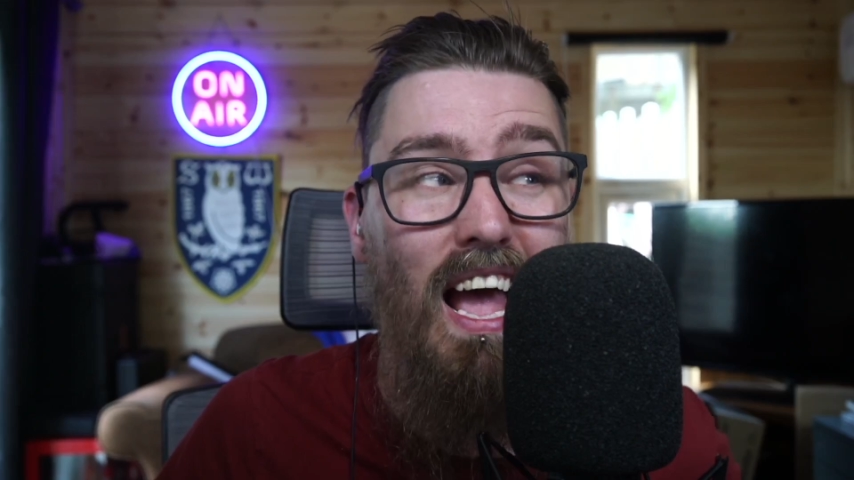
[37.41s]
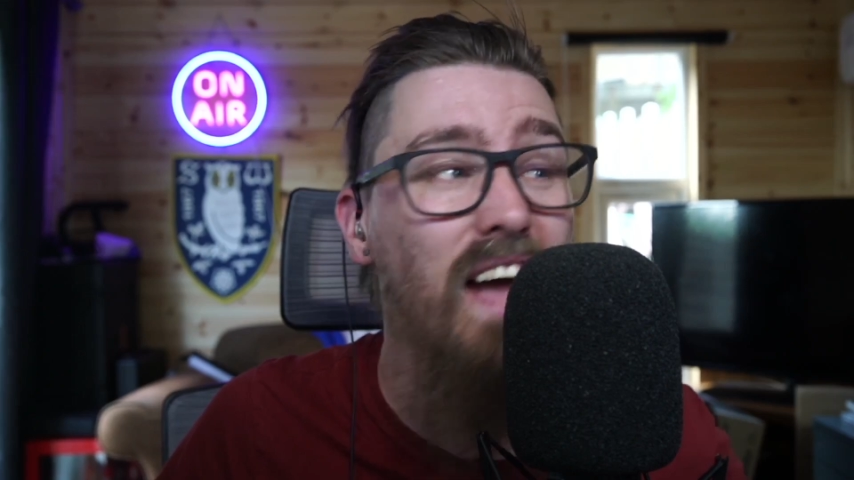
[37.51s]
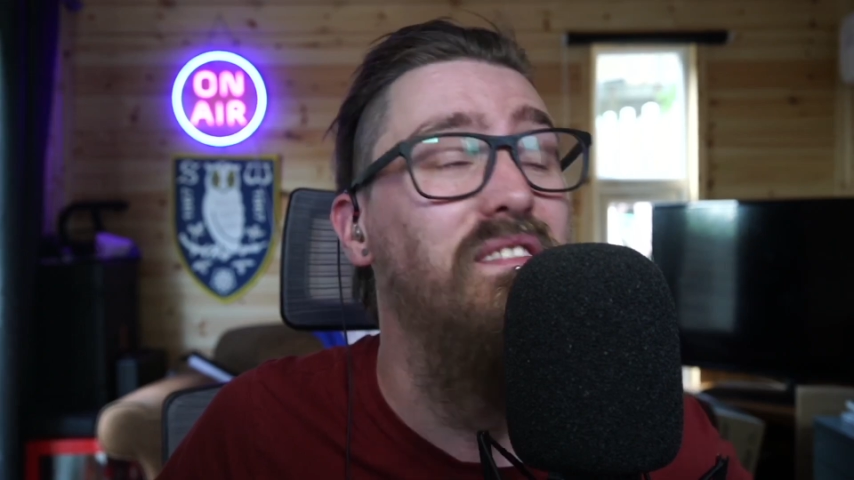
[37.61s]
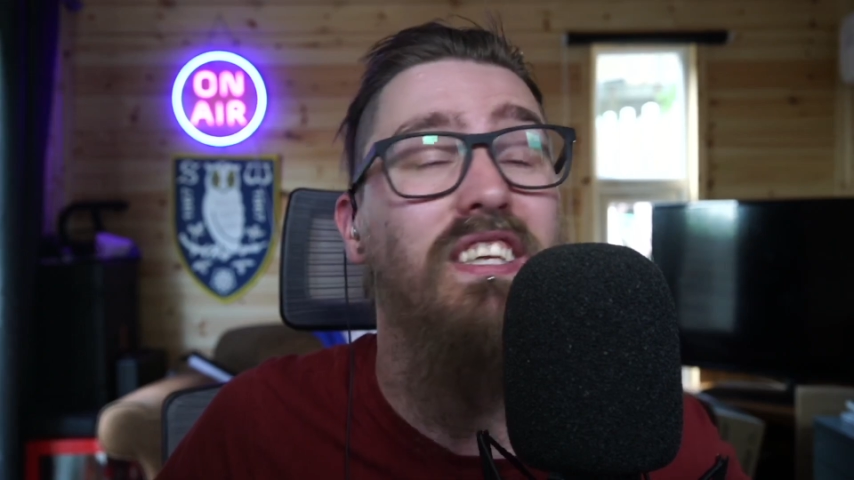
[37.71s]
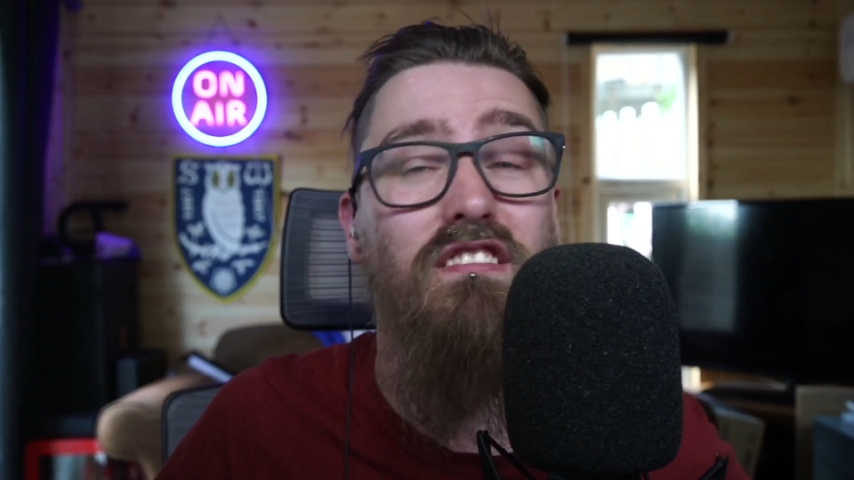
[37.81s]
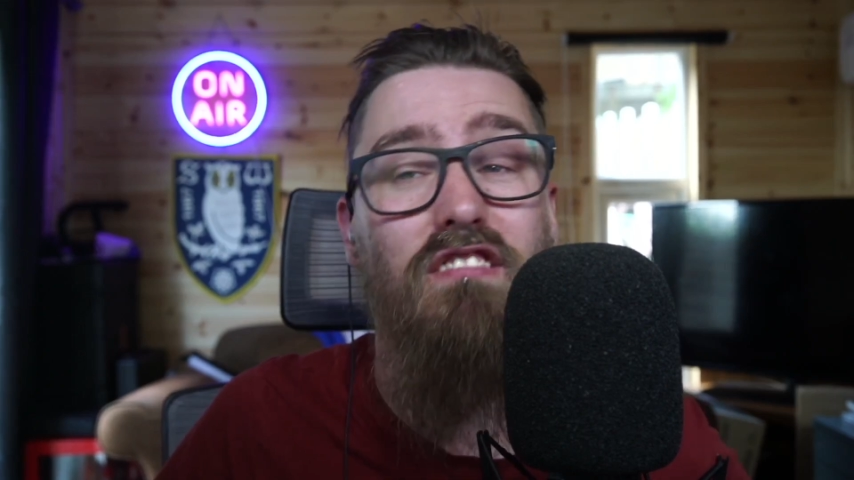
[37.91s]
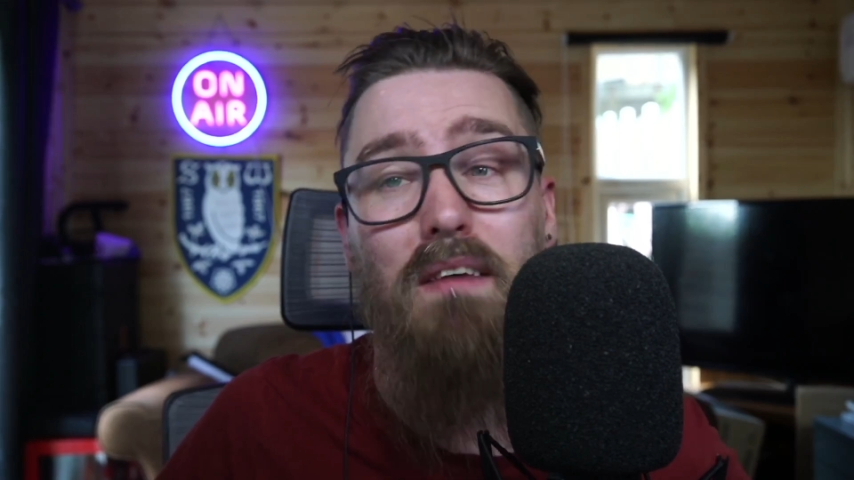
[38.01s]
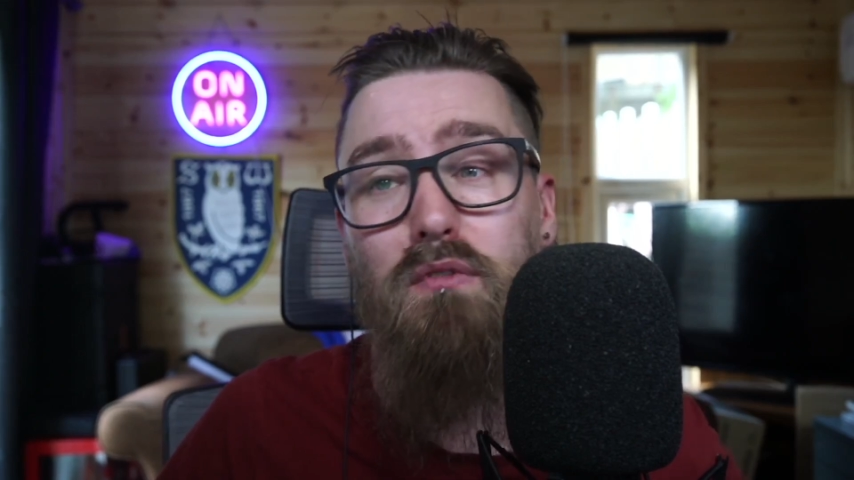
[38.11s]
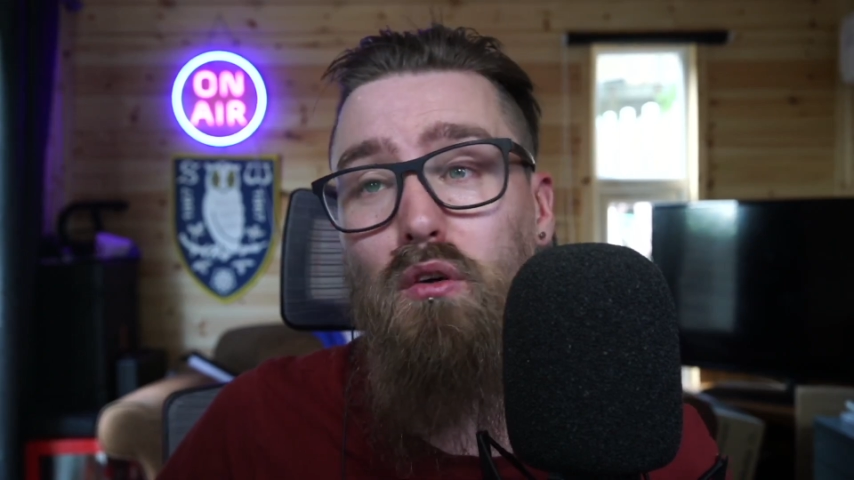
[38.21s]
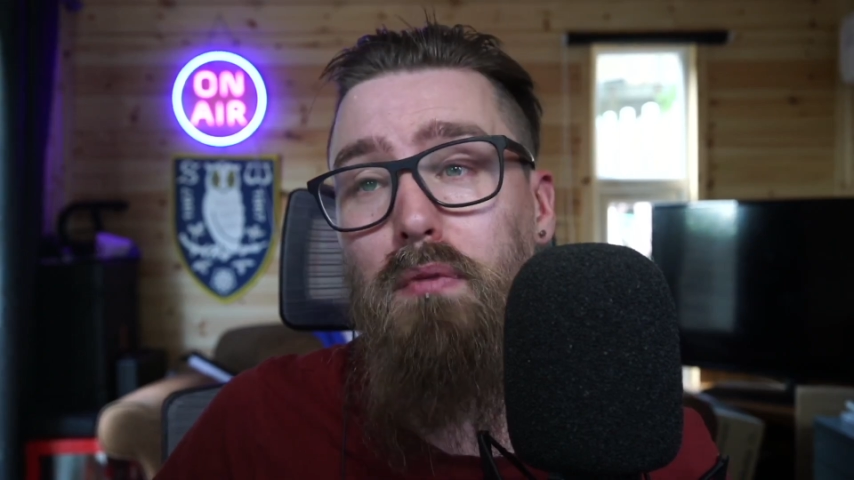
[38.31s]
everything
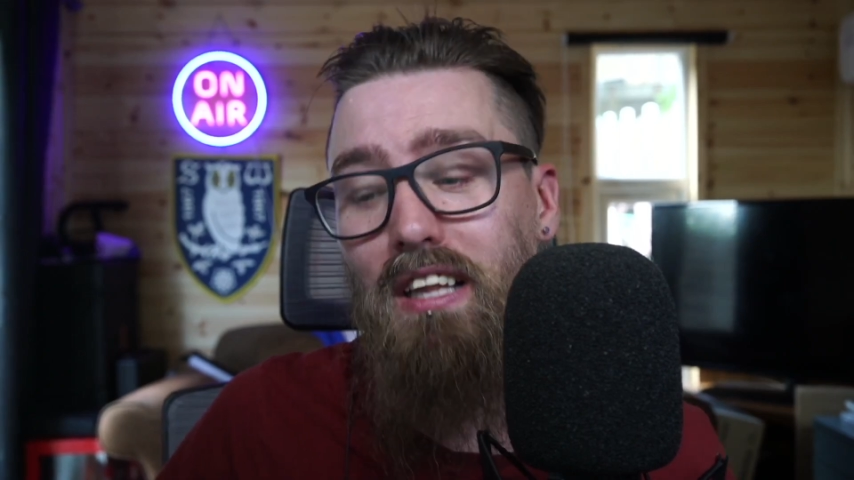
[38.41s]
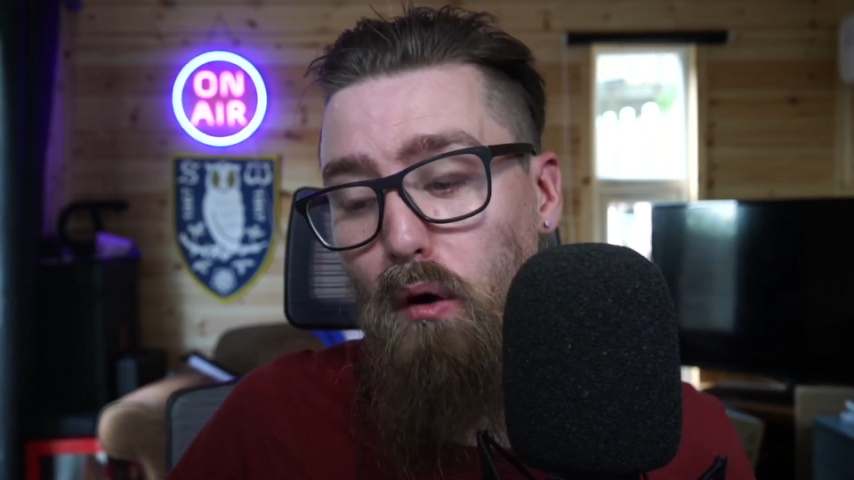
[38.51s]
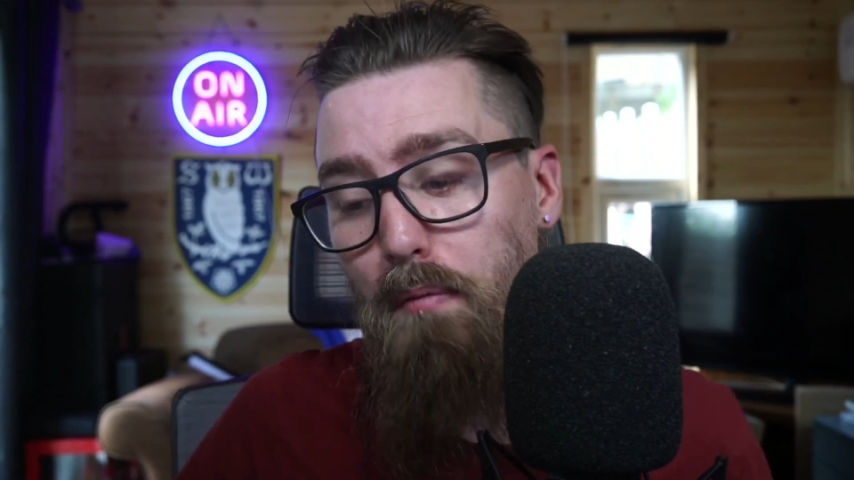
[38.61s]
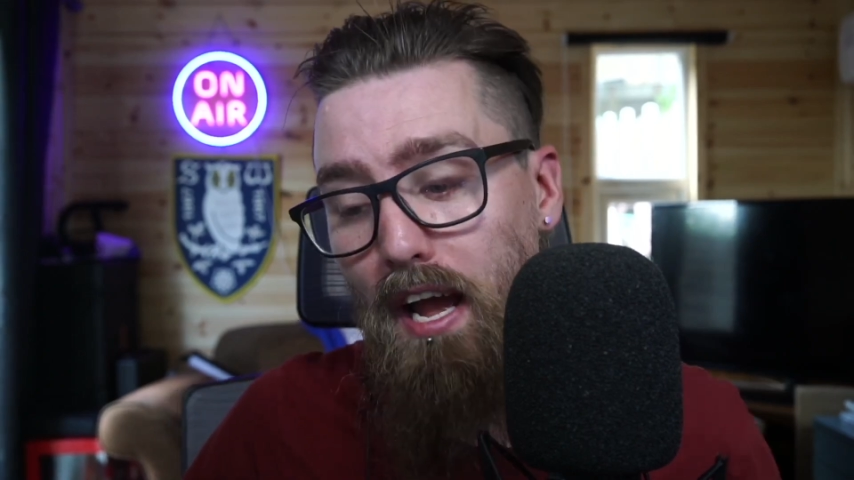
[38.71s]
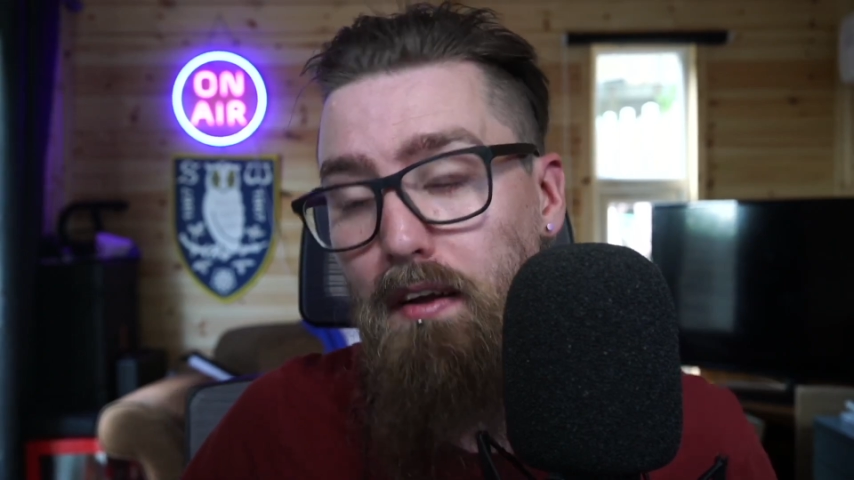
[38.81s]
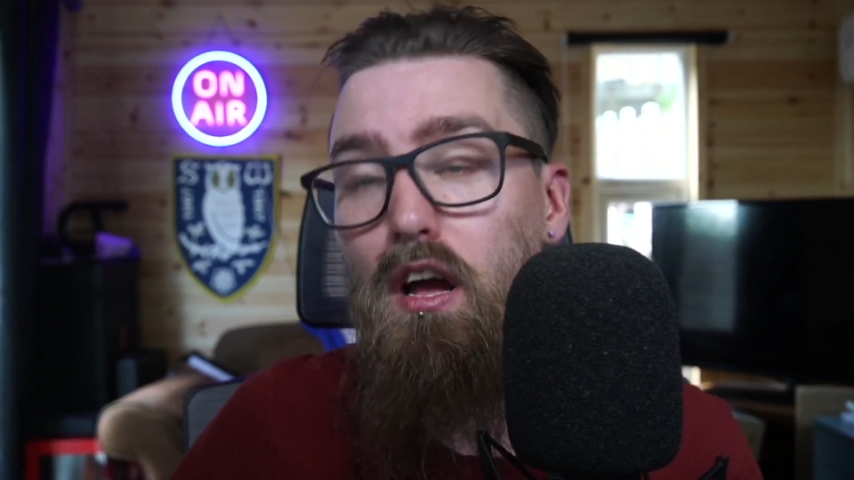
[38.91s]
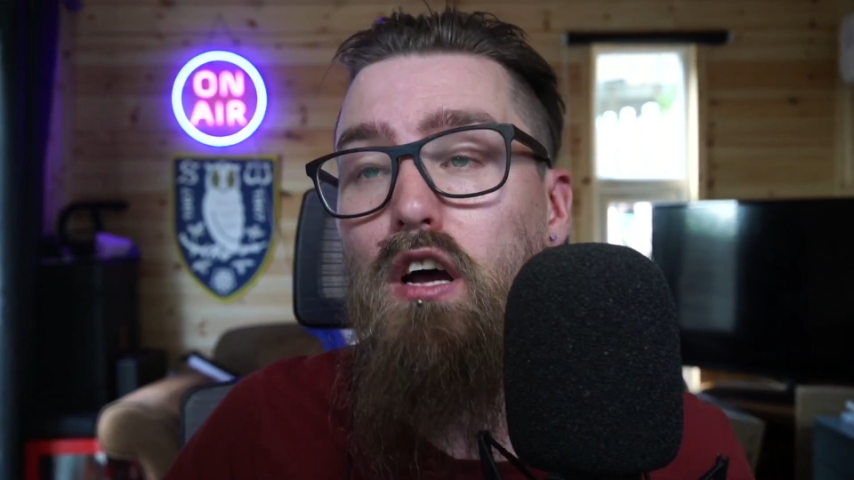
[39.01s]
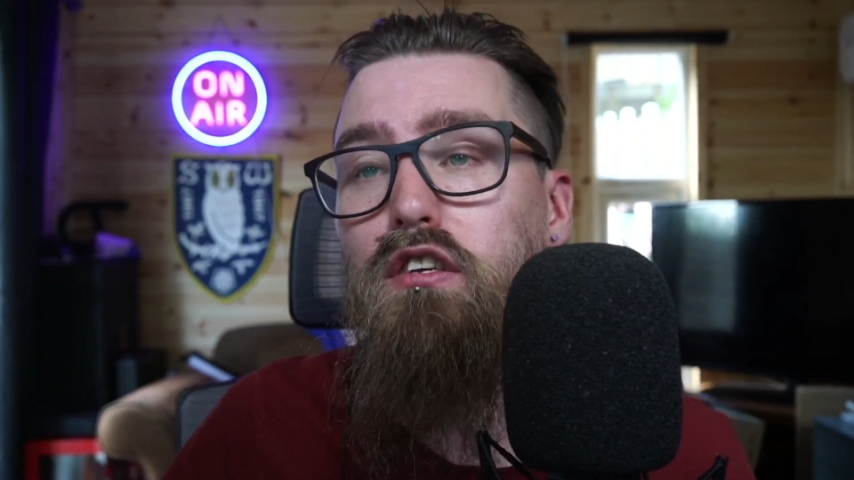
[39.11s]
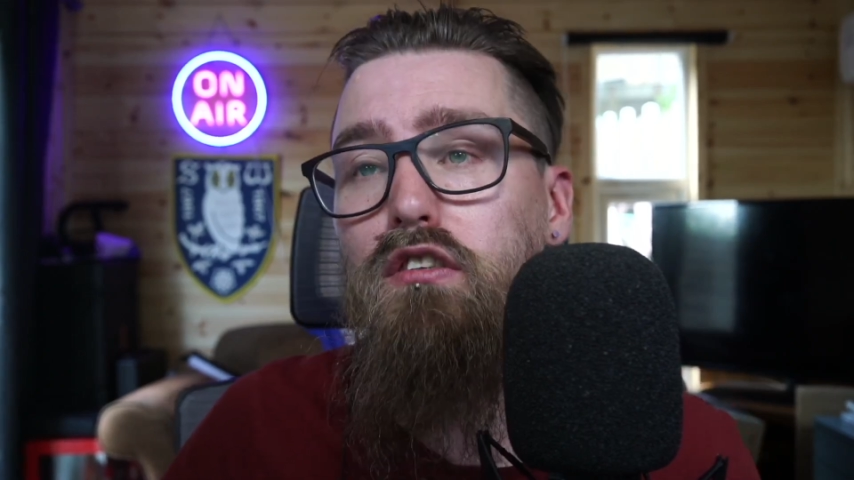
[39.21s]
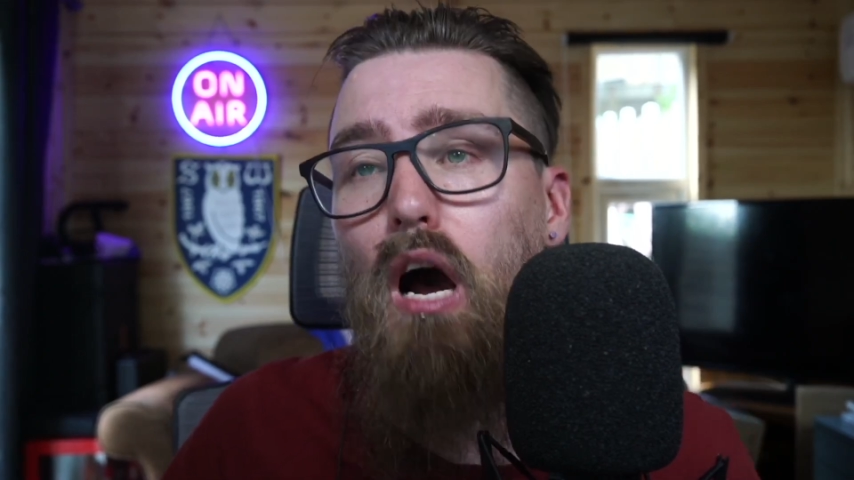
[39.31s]
ramps up a little bit.
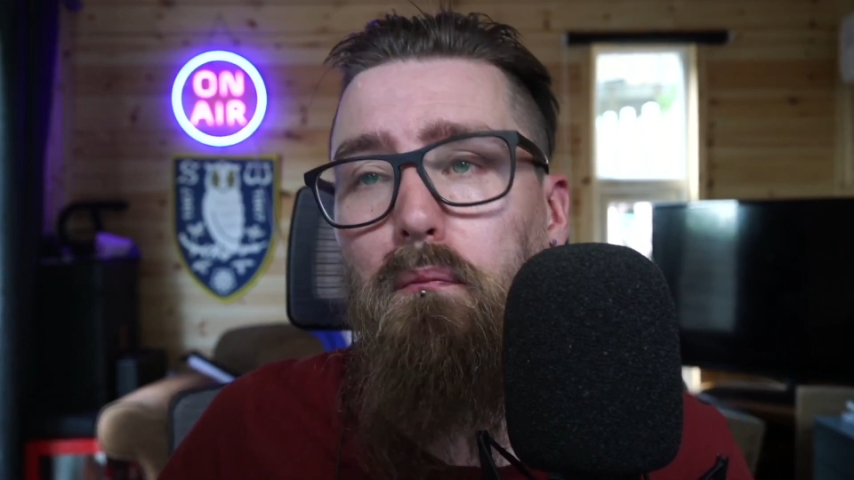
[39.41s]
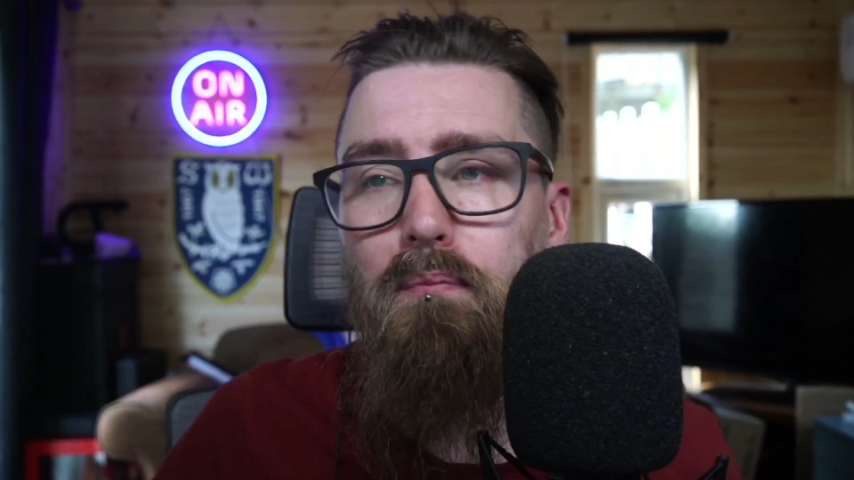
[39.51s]
So